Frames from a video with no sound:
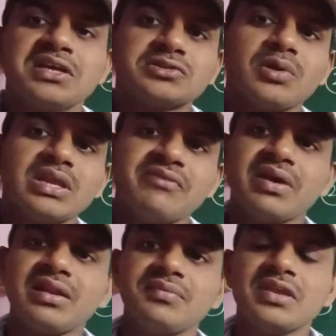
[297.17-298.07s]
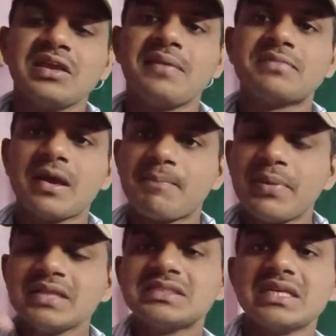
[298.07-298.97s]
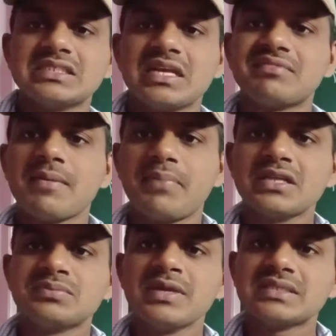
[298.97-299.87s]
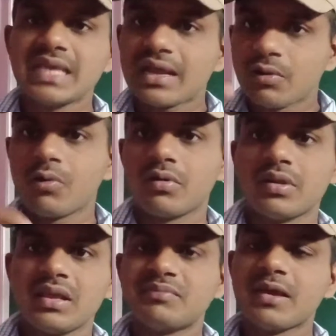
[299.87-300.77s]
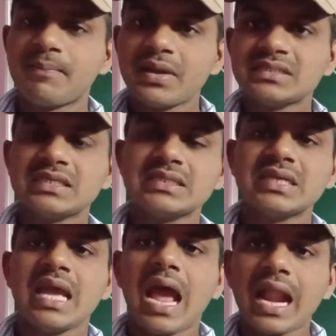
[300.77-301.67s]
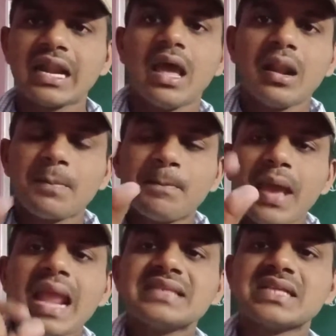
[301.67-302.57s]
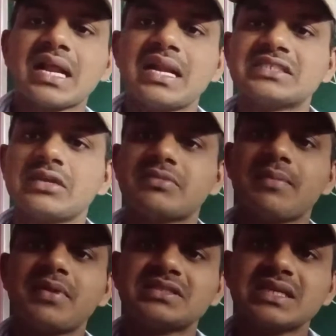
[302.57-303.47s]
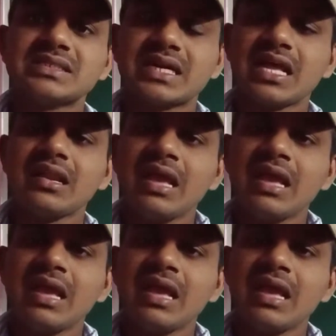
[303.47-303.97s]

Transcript: So even if the bridge means here load, if the bridge is under balanced condition, if the bridge is under